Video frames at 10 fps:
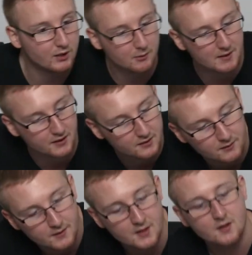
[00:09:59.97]
recommend
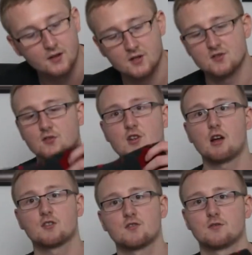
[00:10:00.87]
is their
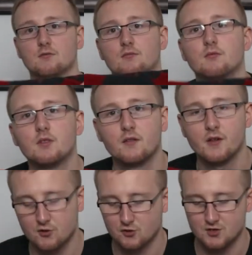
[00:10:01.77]
socks. They also